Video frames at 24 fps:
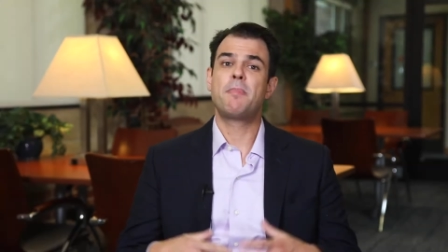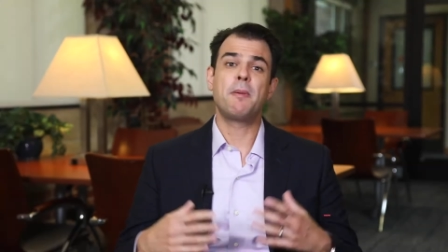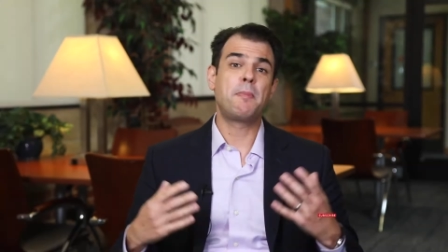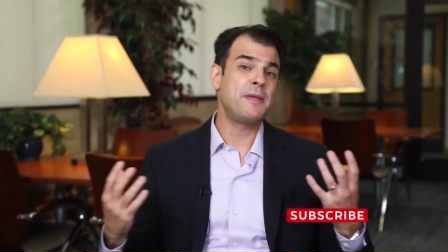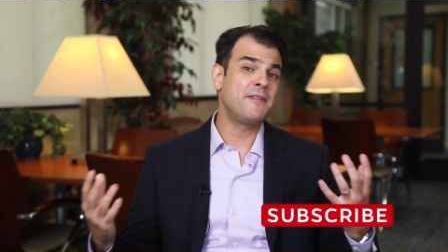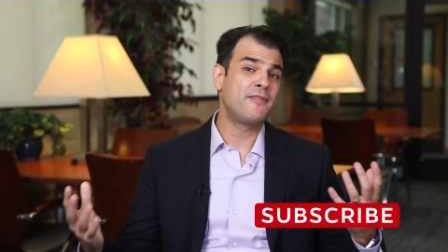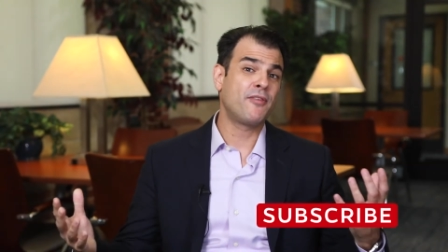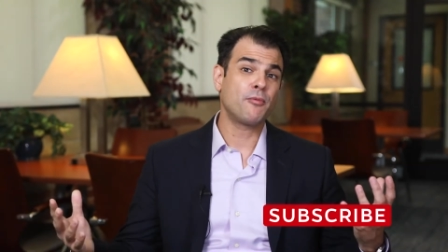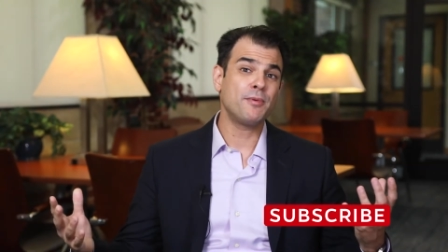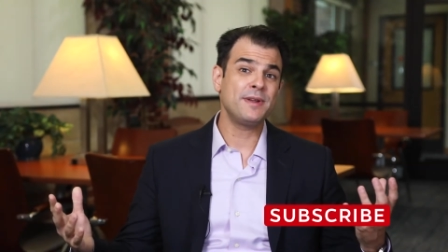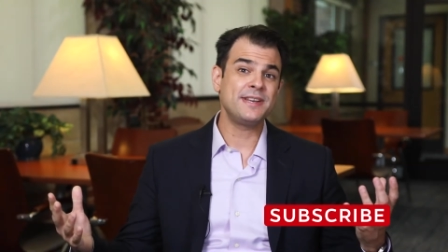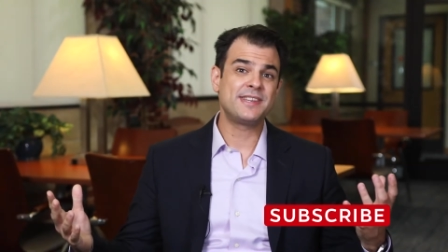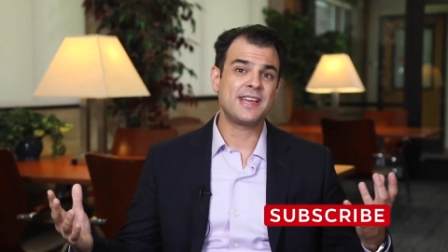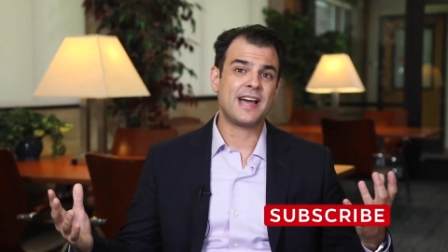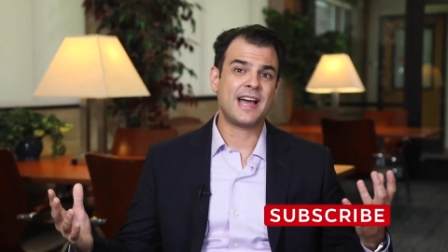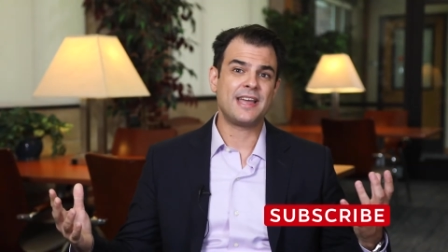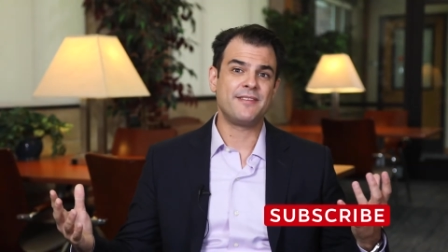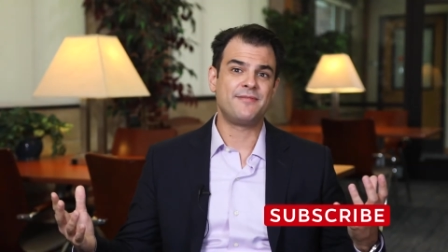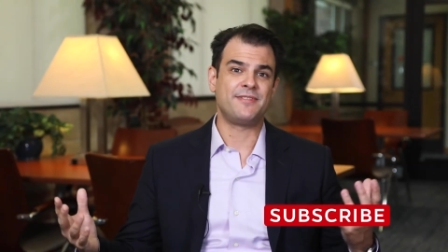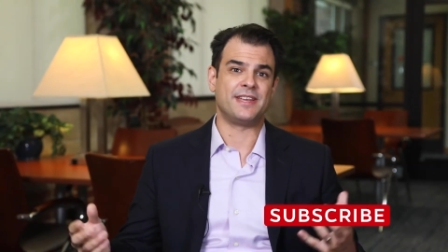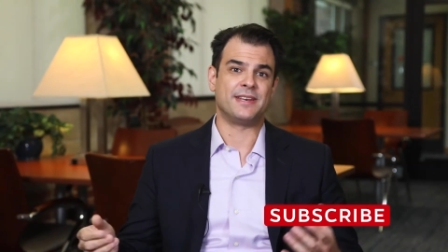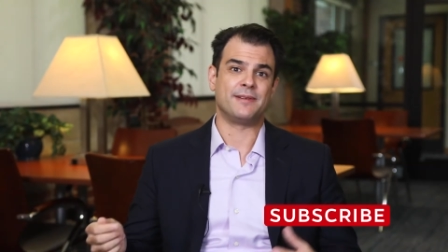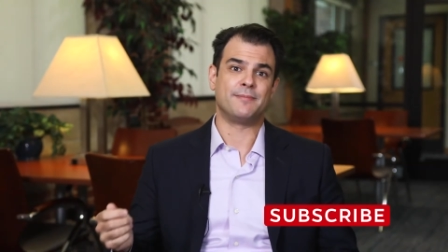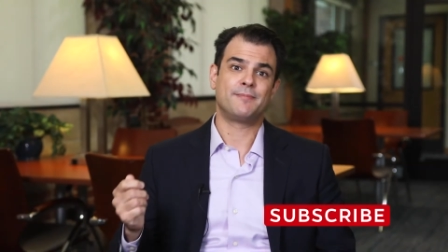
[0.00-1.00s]
But before we
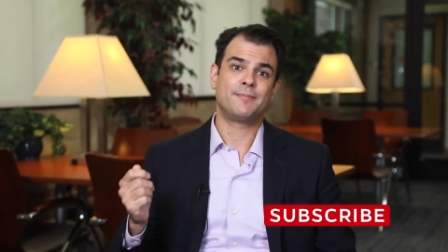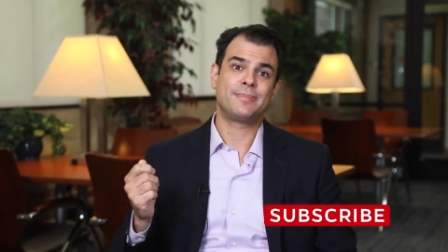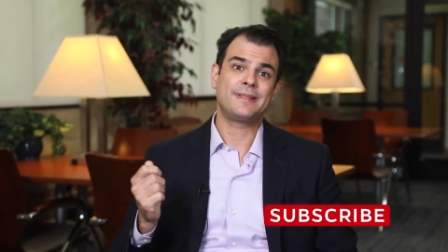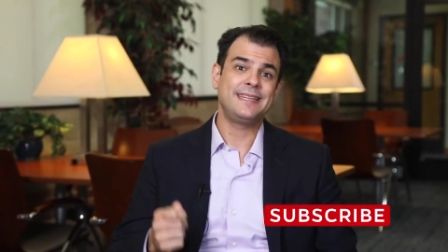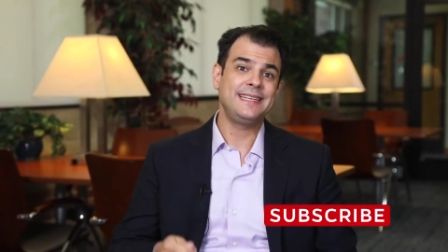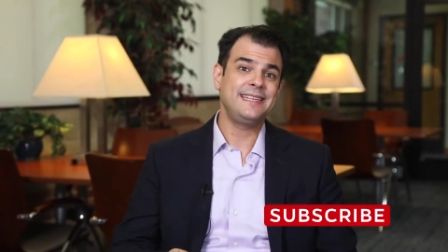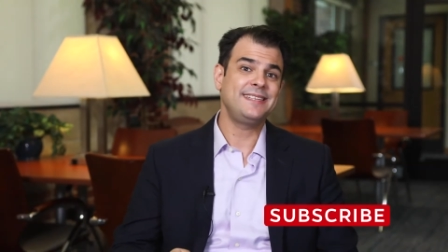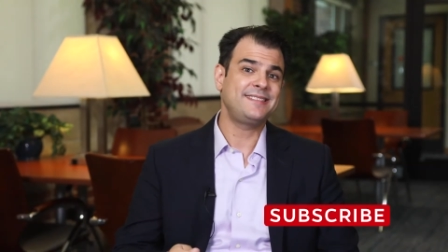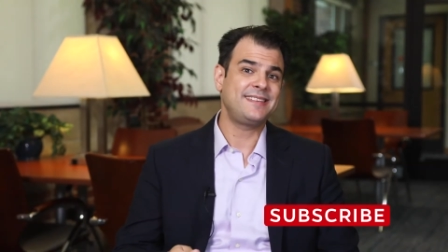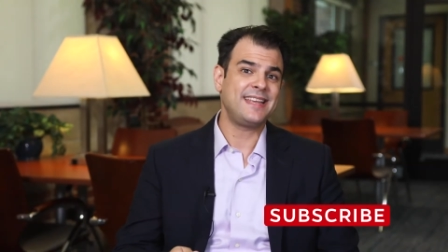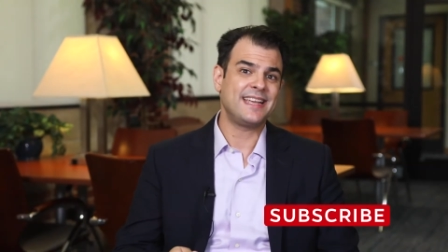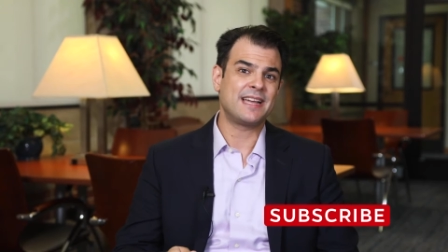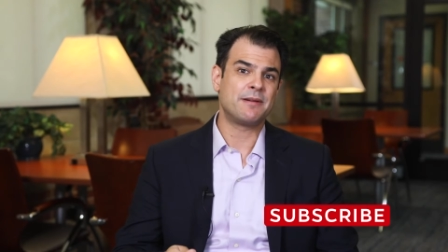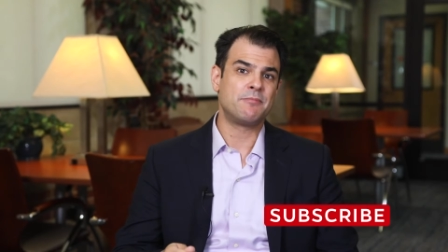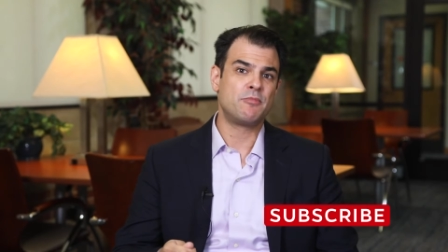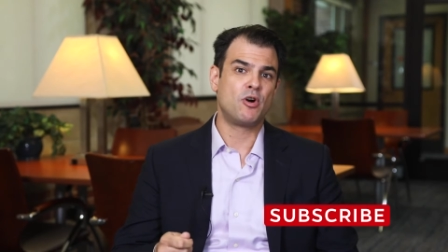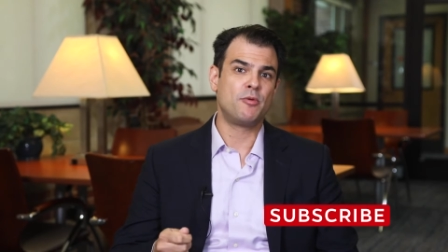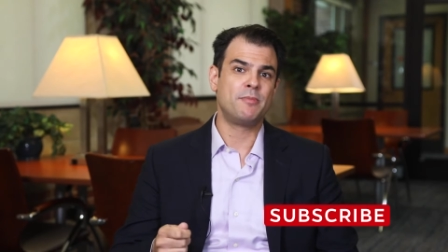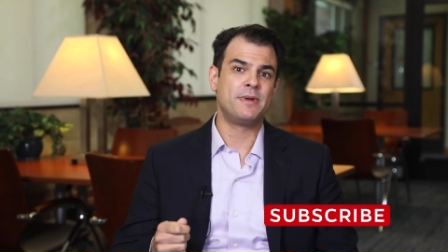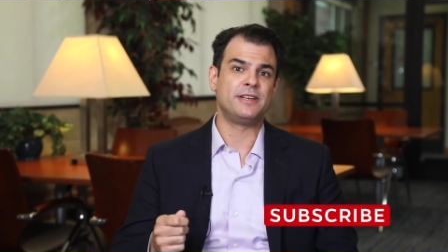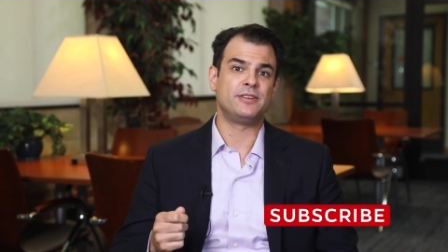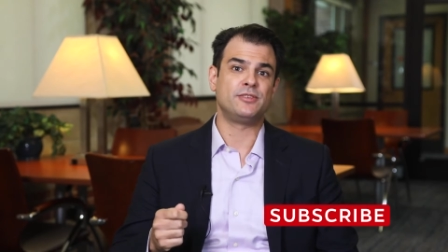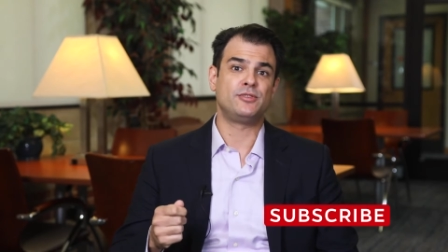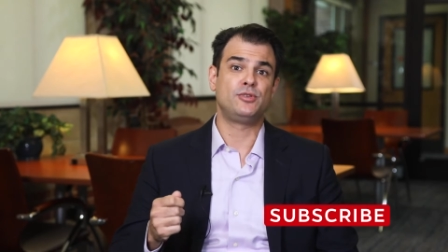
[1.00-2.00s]
dive in, please take a
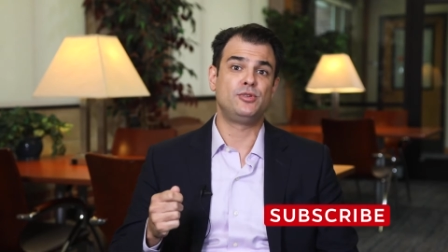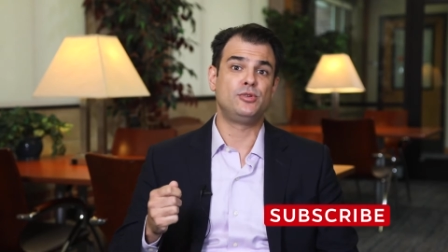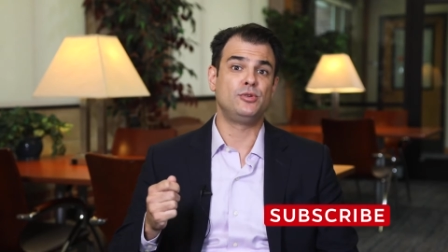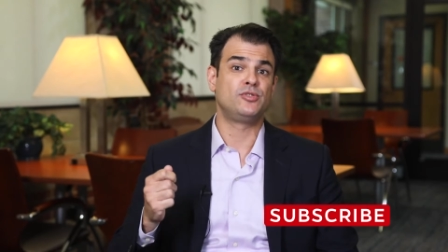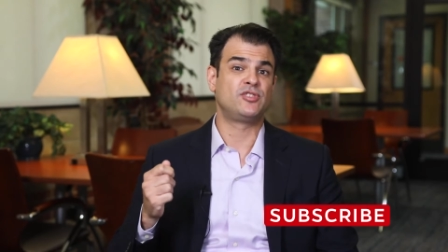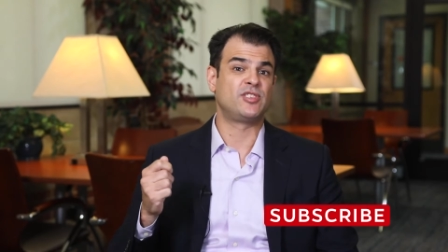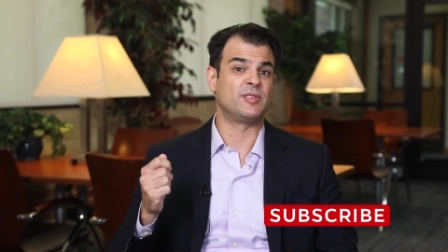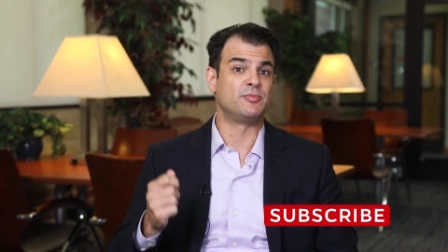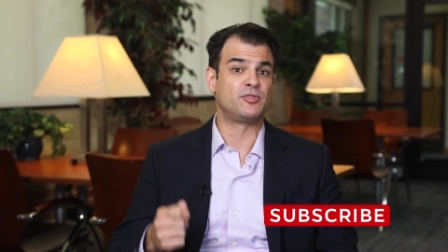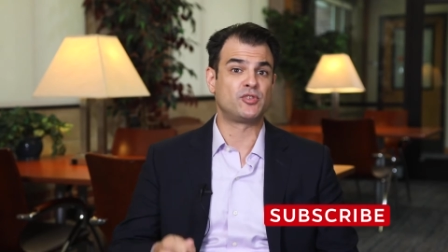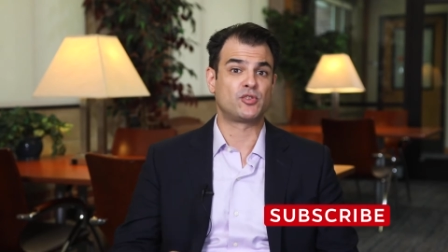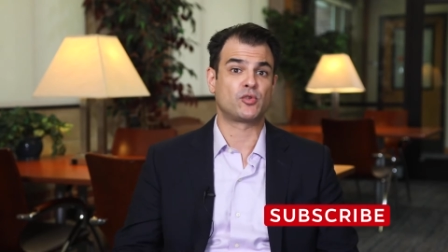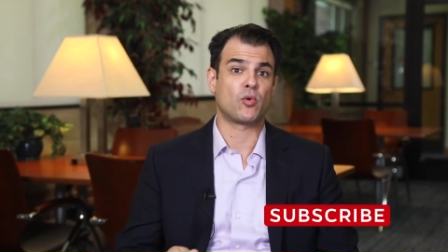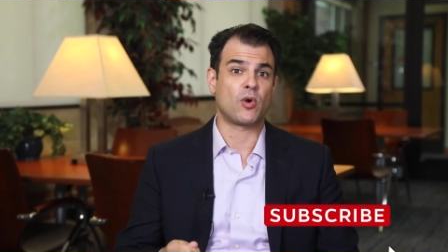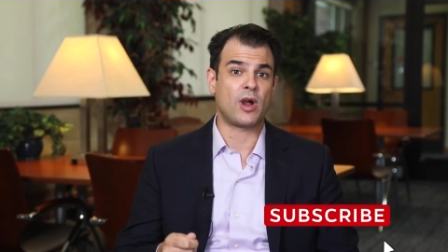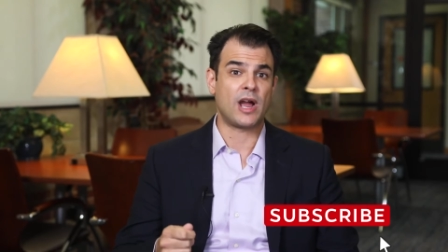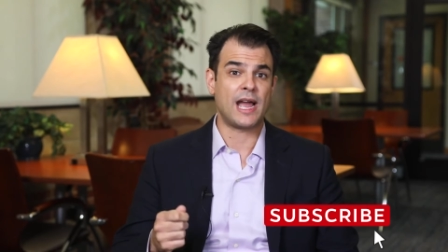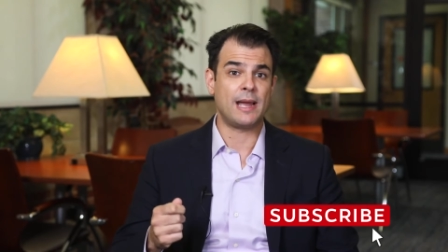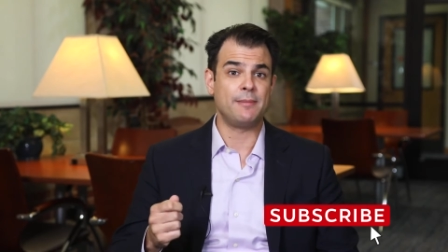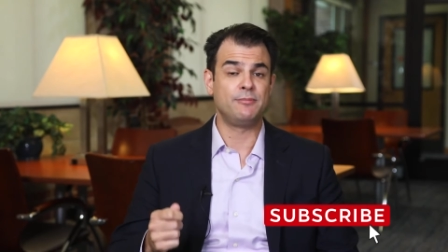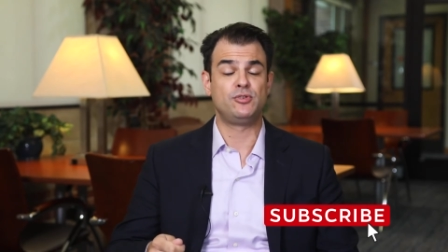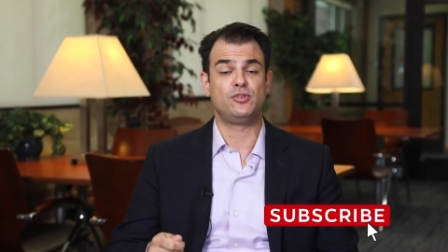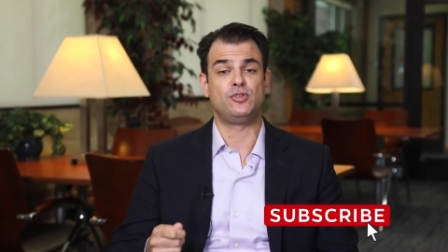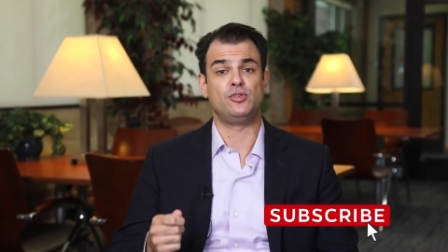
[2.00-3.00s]
moment to
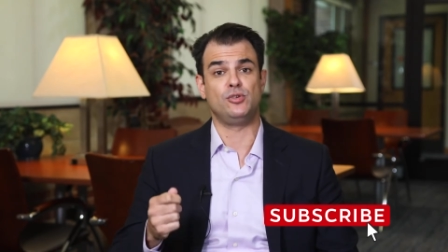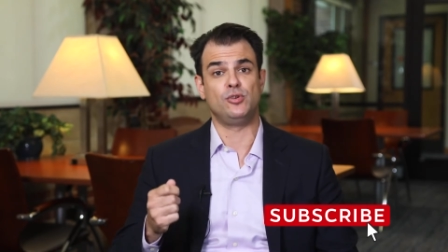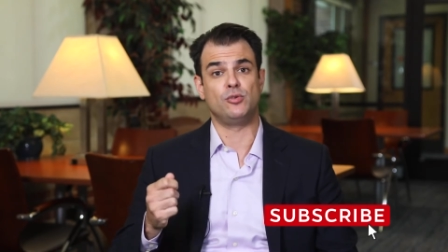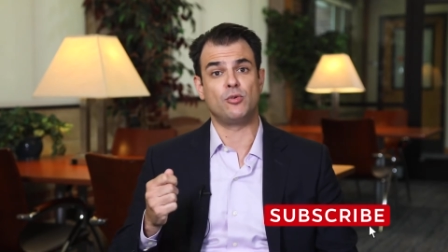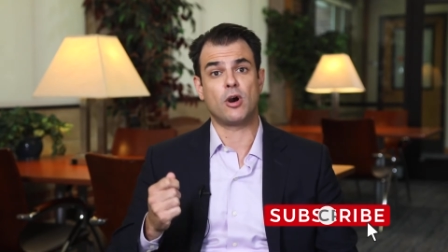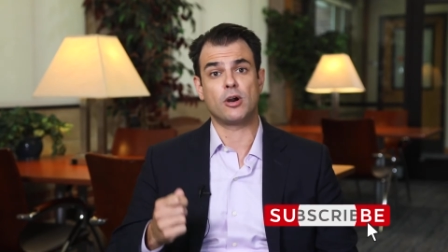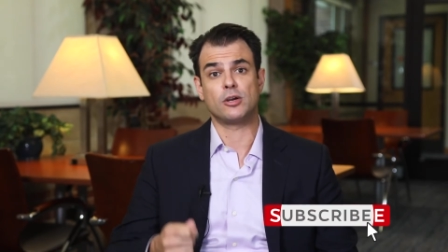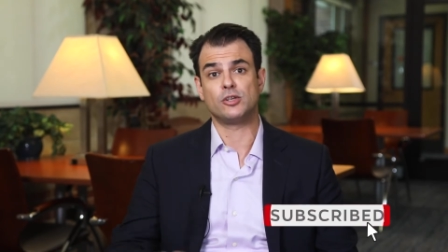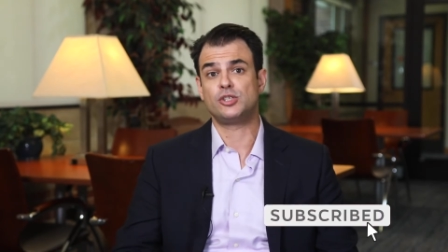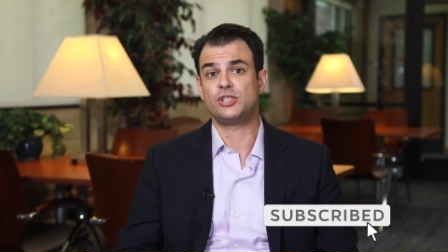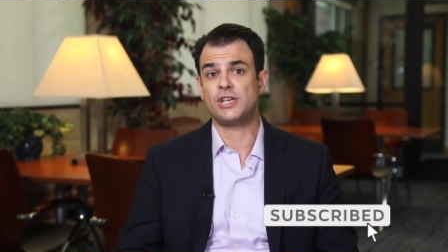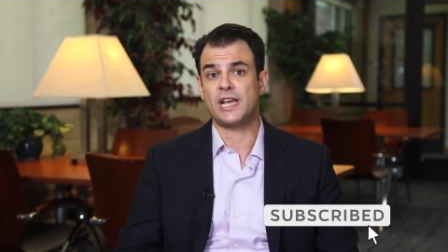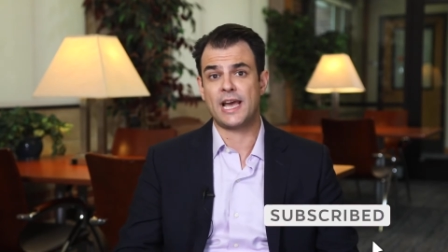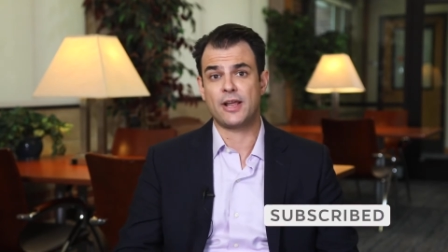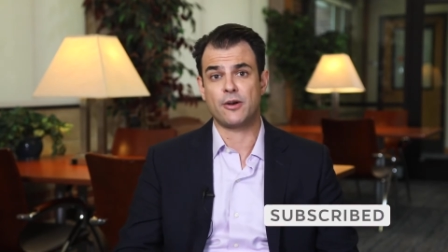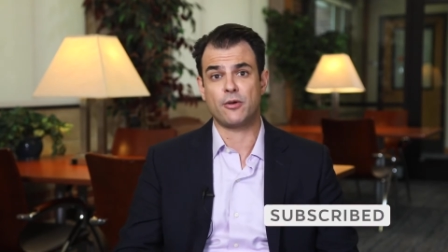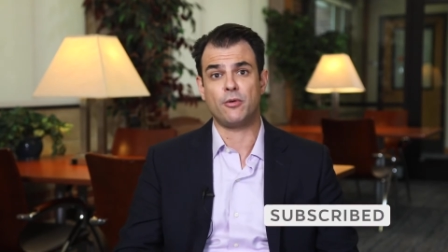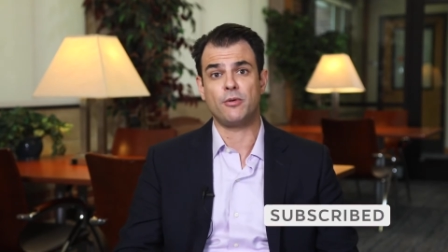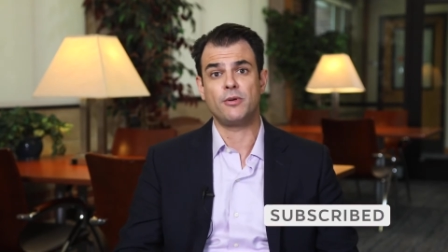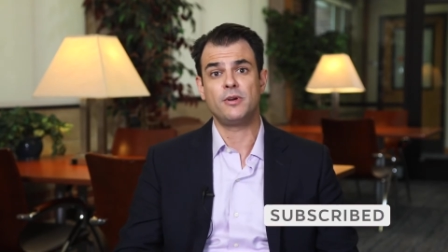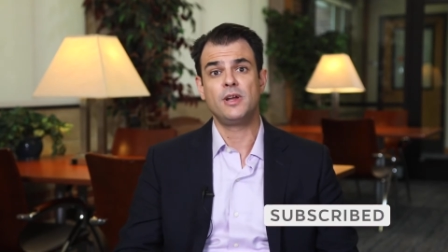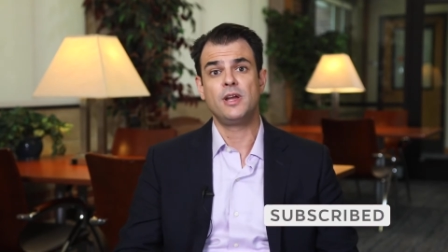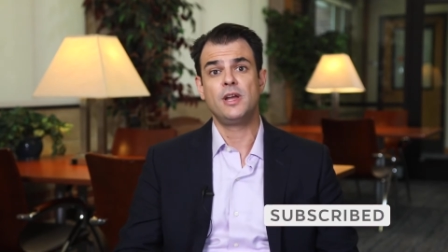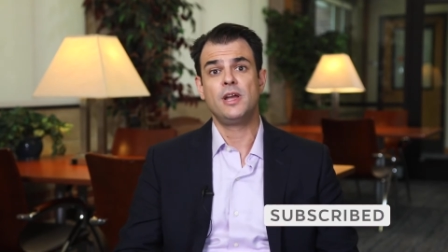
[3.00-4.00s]
subscribe to our
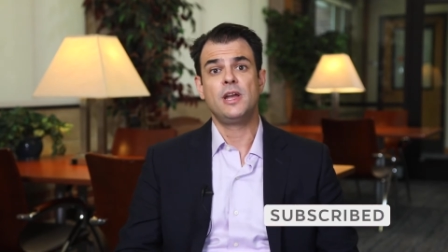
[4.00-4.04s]
channel.